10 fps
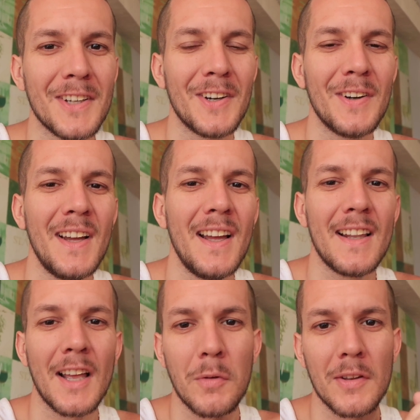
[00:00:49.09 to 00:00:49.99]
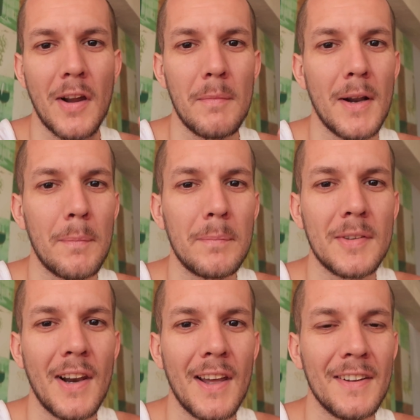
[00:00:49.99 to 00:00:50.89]
So that's what's coming up
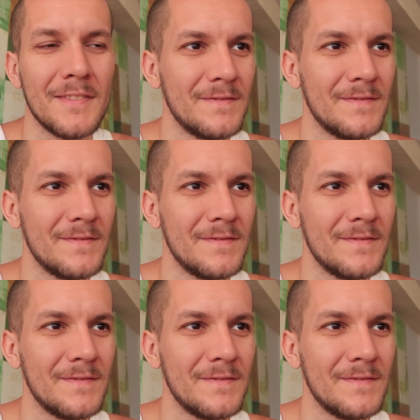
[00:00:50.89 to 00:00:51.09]
today.